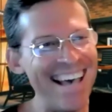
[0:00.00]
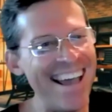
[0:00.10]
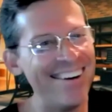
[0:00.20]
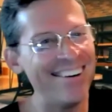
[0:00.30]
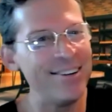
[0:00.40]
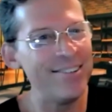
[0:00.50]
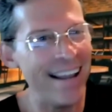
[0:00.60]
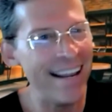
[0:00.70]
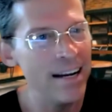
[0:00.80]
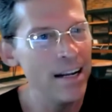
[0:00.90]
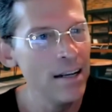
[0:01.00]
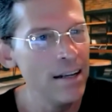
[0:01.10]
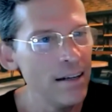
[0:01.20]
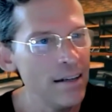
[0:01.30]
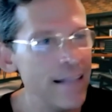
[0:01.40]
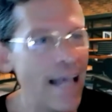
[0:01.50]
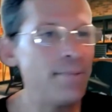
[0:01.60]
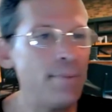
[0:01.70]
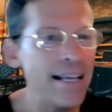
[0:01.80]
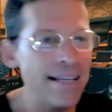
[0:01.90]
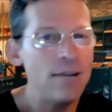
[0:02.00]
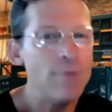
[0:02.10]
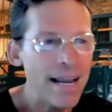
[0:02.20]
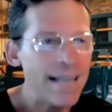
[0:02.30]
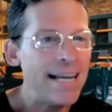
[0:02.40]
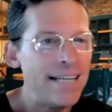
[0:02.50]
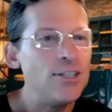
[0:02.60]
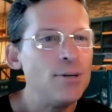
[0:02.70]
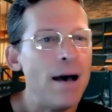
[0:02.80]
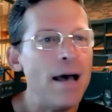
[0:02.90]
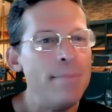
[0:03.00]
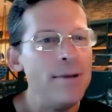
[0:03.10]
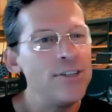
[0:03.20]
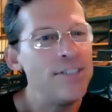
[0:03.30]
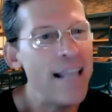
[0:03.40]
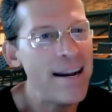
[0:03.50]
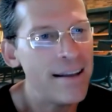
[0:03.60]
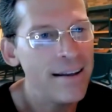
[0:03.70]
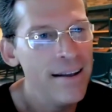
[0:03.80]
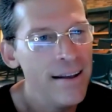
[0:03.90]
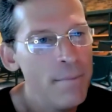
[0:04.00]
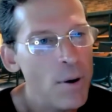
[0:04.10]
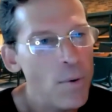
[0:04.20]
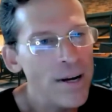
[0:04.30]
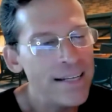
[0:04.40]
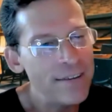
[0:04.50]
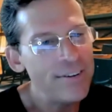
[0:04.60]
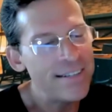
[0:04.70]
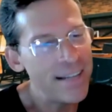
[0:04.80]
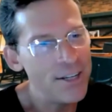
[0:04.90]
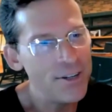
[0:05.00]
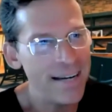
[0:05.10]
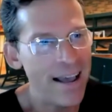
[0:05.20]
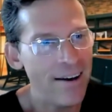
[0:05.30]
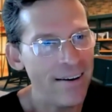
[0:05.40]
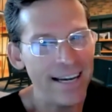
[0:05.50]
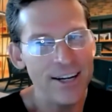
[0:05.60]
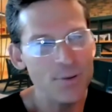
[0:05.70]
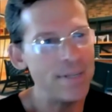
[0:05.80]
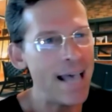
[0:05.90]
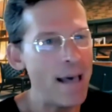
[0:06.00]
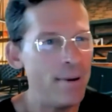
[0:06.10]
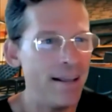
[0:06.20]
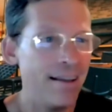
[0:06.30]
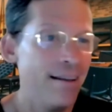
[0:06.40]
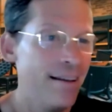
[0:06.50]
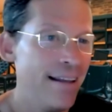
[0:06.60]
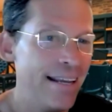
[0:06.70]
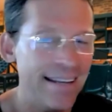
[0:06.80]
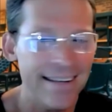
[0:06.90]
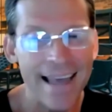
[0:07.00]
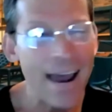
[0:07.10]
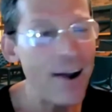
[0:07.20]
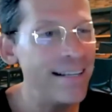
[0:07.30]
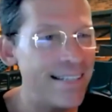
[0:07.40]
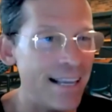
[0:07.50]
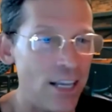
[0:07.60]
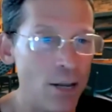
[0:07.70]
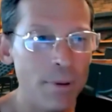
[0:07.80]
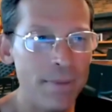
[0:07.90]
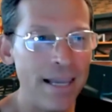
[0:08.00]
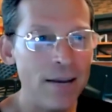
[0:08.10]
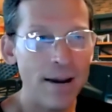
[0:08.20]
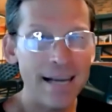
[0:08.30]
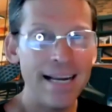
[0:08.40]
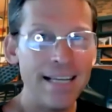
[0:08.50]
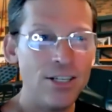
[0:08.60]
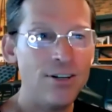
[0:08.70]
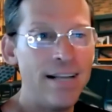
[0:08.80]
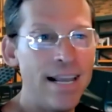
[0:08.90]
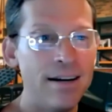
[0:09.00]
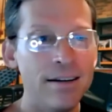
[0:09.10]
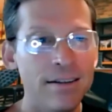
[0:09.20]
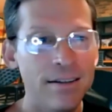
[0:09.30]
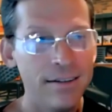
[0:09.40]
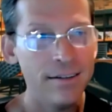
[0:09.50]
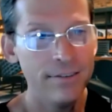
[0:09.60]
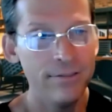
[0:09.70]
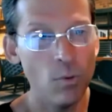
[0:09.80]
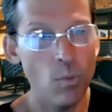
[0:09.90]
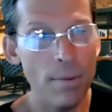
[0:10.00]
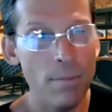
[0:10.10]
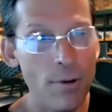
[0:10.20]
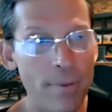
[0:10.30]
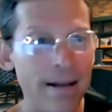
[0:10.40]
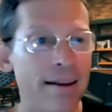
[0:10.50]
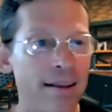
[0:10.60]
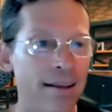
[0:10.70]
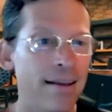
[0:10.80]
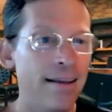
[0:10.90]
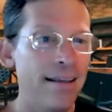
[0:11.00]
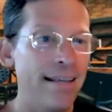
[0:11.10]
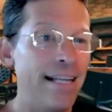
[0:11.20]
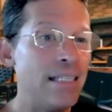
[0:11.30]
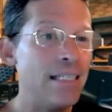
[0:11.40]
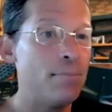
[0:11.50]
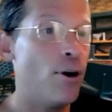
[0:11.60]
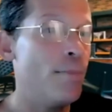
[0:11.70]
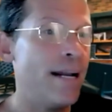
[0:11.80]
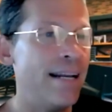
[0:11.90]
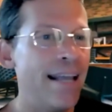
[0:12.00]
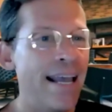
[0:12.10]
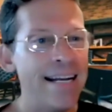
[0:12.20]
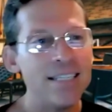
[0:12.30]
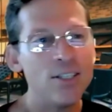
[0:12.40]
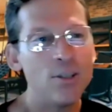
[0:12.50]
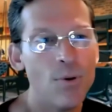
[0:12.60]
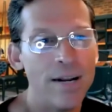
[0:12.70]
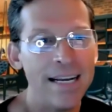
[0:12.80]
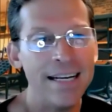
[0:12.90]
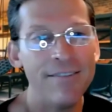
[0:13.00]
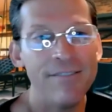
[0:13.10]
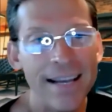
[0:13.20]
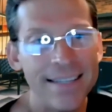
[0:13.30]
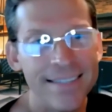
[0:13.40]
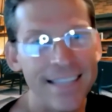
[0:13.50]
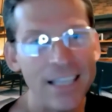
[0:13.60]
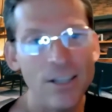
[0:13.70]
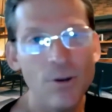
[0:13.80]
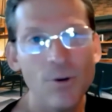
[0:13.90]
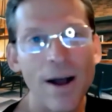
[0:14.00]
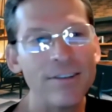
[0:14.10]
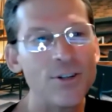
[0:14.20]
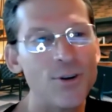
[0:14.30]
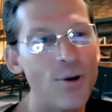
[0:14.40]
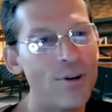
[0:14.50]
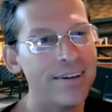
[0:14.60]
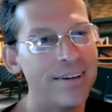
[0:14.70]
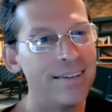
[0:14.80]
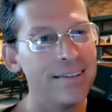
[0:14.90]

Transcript: he hired you, right? That's because he recognizes your biometric data. But we're in a different century now, and here's what's happening. Not only is a human being recognizing your data for one moment, it's permanent and it's stored in a device that you don't have control over.